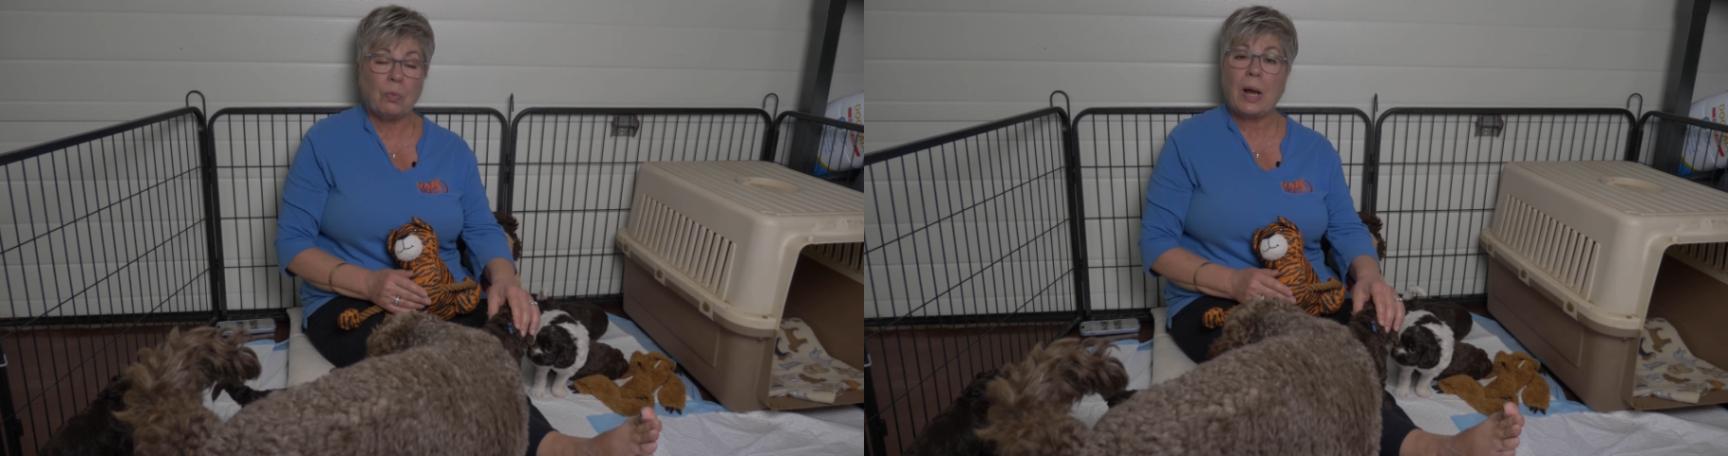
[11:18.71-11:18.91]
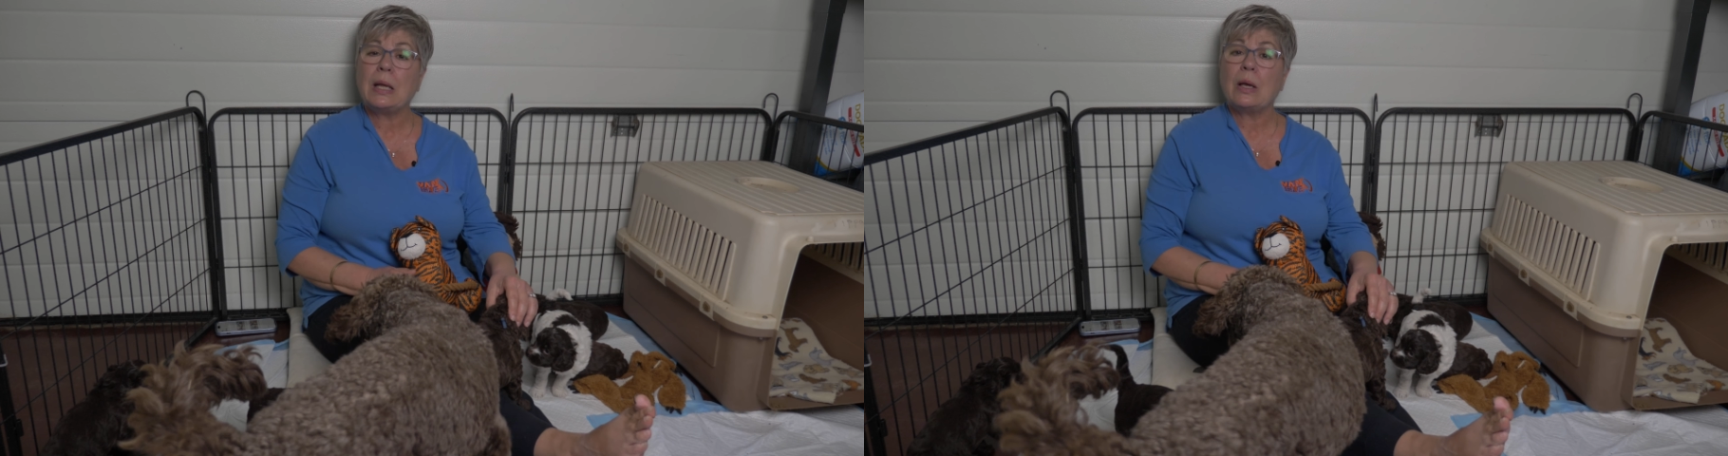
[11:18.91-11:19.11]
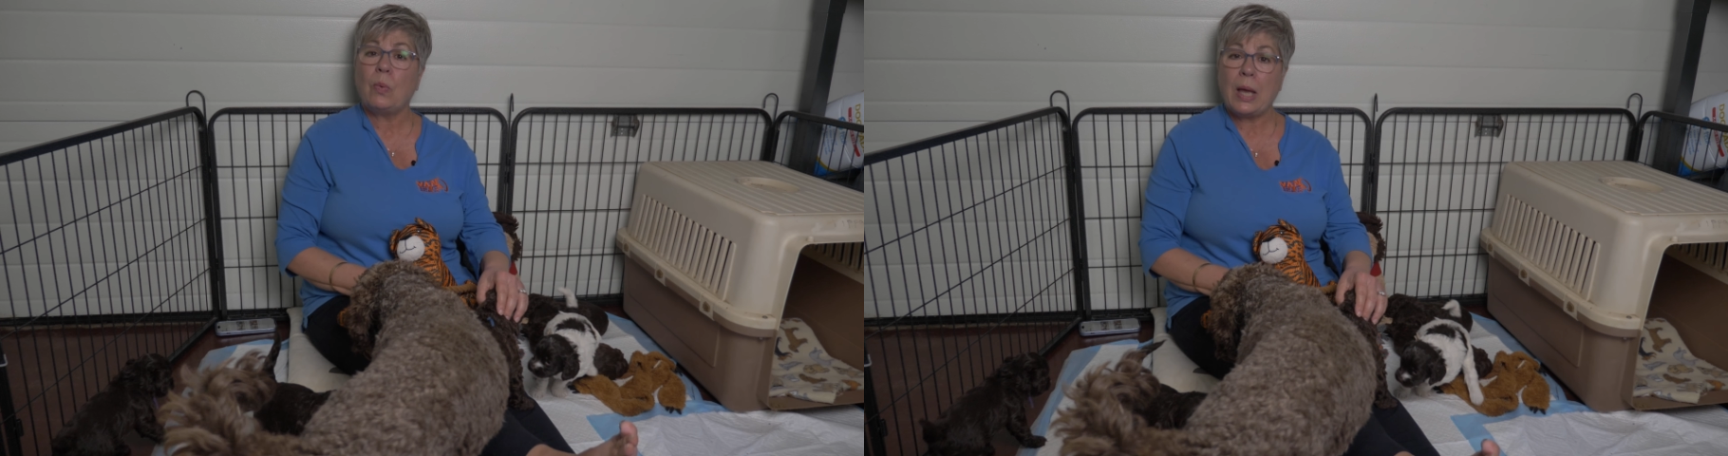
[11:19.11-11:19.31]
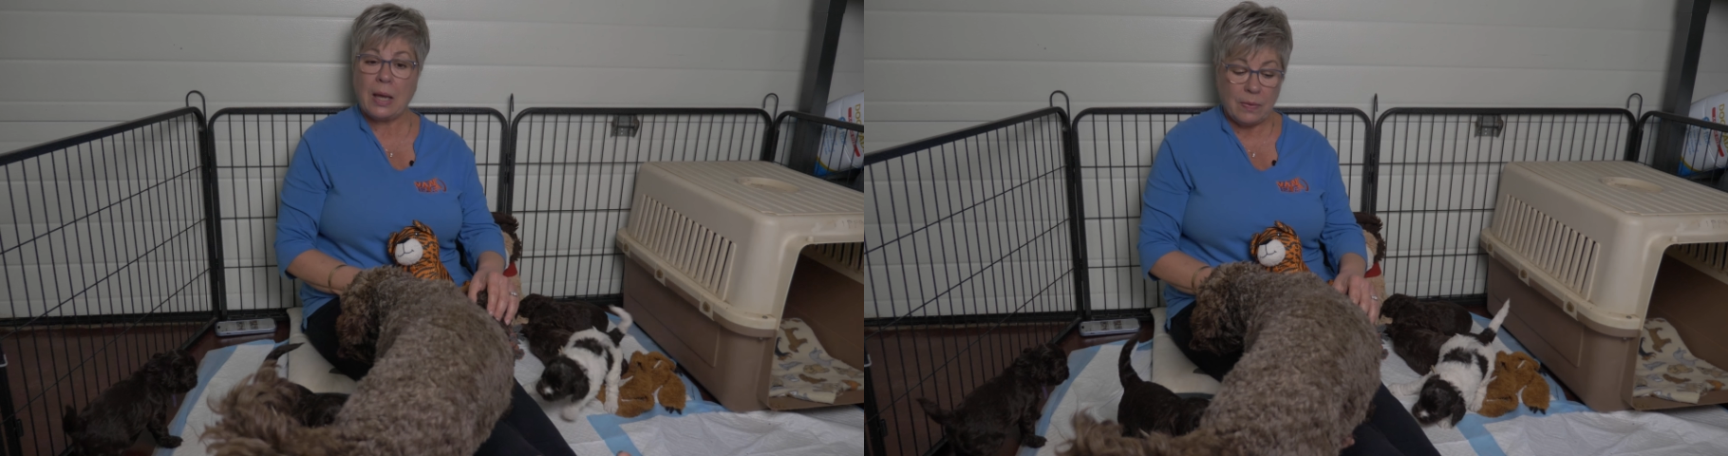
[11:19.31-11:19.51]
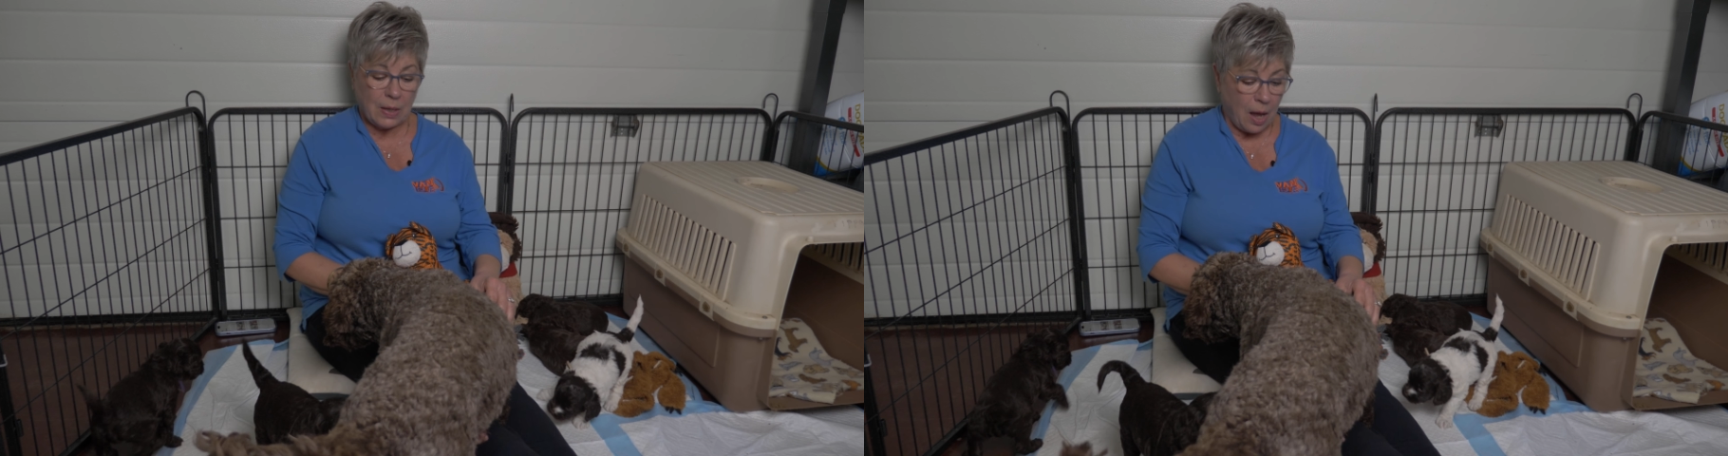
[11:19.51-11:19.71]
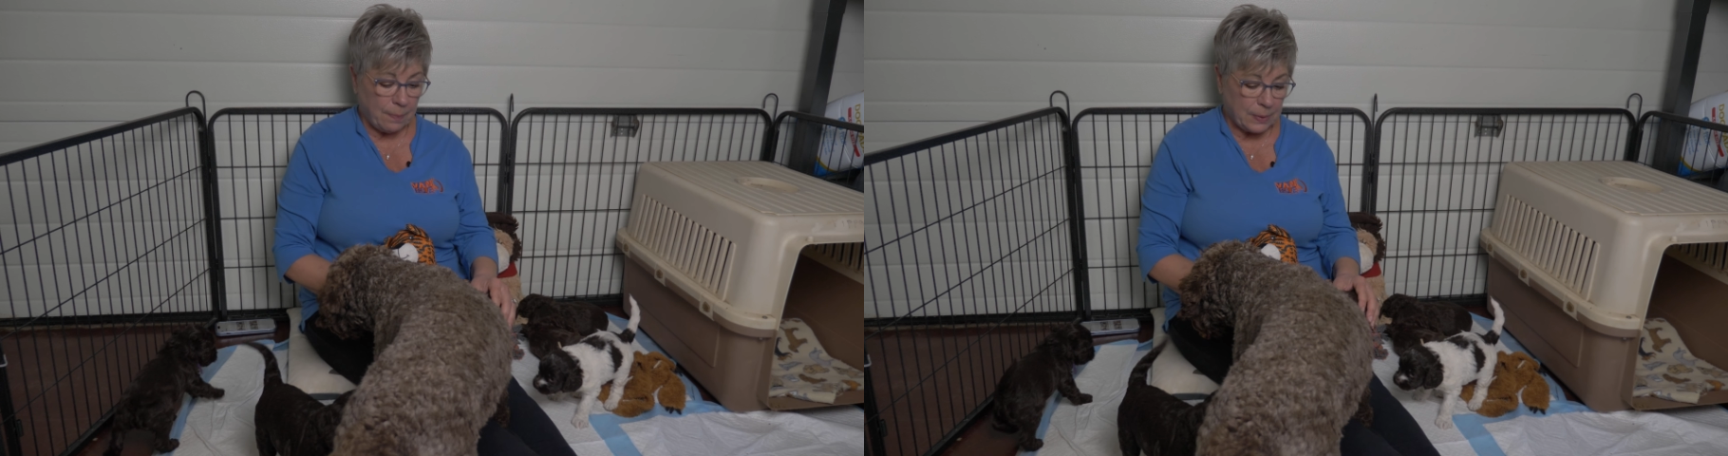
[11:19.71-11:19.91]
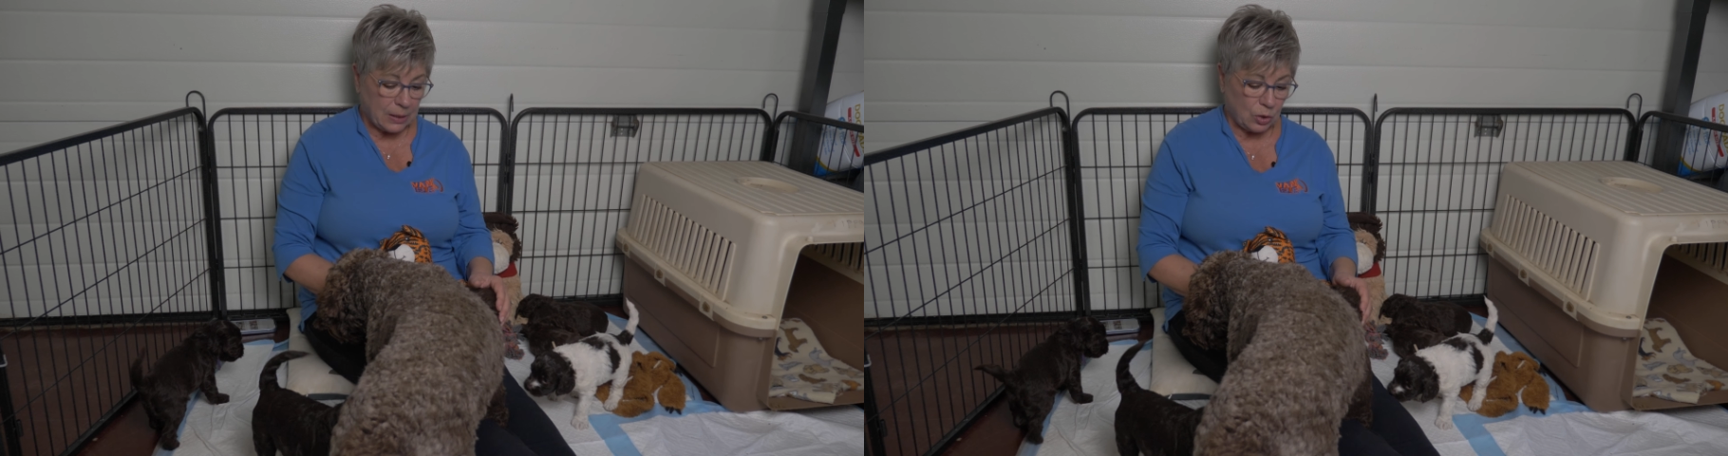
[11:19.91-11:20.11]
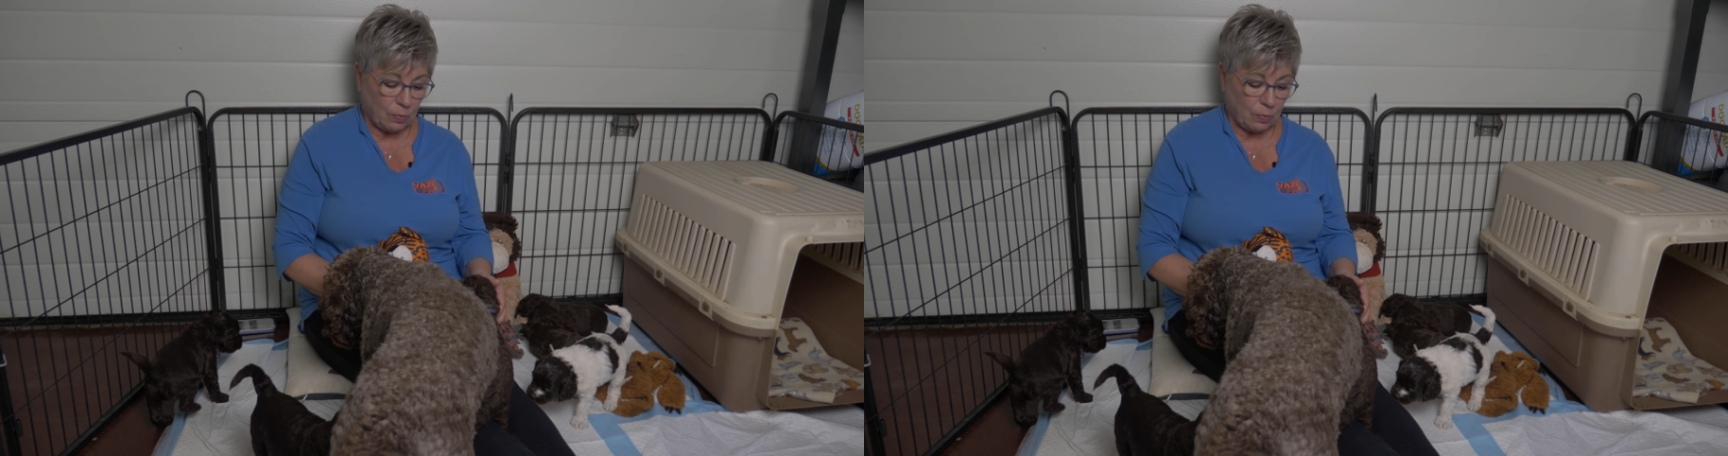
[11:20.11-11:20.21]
are running away in the opposite